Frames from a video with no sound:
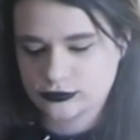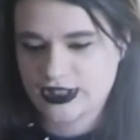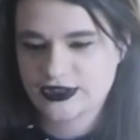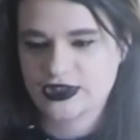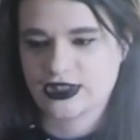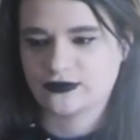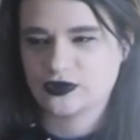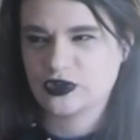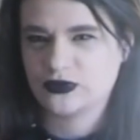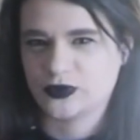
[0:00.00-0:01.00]
I actually have
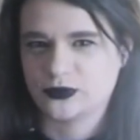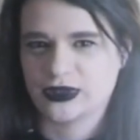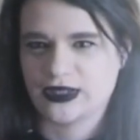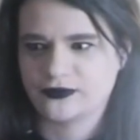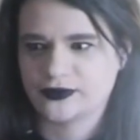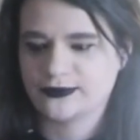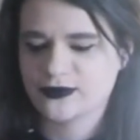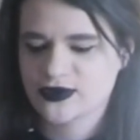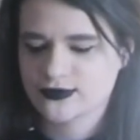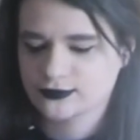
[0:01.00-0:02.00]
two more
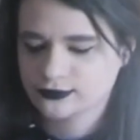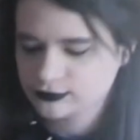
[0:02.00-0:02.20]
platforms.